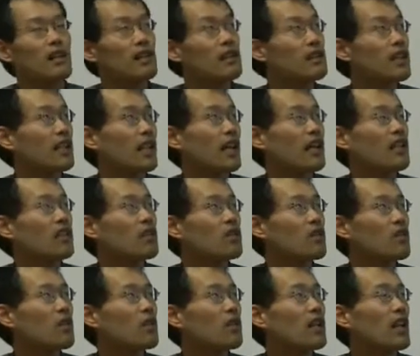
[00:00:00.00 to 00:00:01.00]
second
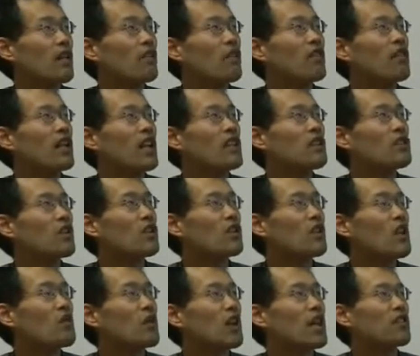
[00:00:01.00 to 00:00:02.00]
order correlation
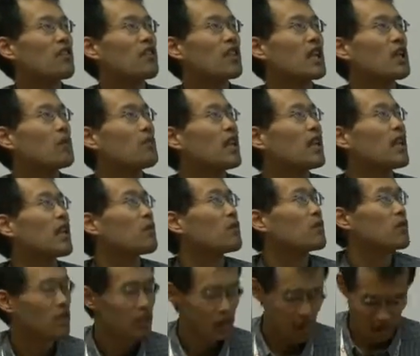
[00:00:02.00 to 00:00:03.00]
of canonical
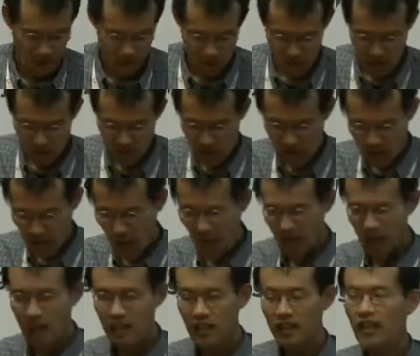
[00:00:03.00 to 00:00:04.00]
variables.
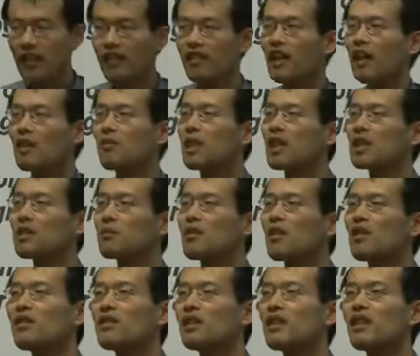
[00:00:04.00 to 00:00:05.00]
And in general
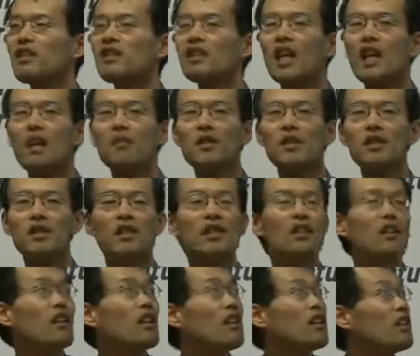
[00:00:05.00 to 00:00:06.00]
multi-mode systems,
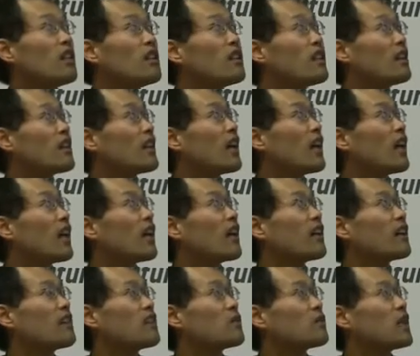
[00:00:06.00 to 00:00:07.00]
the
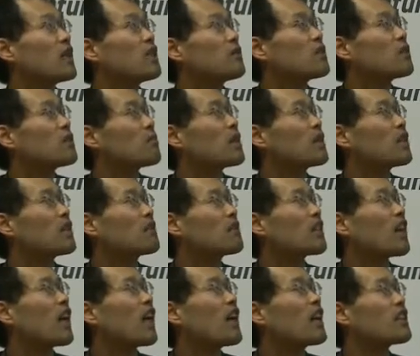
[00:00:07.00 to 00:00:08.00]
displacement
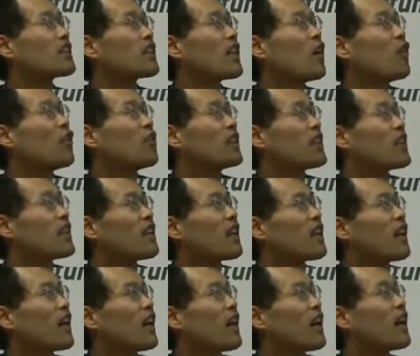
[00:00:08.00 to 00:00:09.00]
vector is only
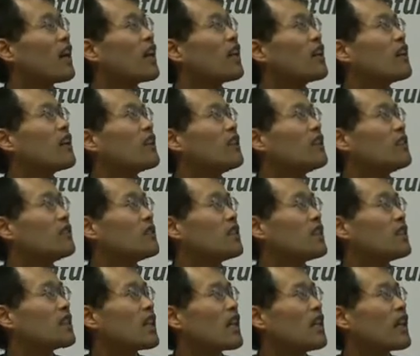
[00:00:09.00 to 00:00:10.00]

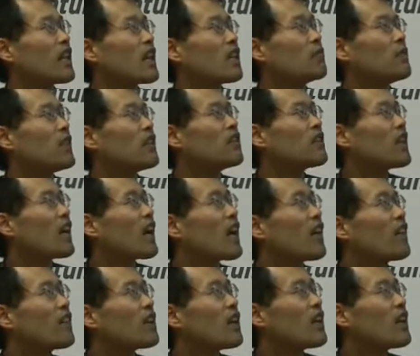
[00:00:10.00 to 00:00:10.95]
is a real vector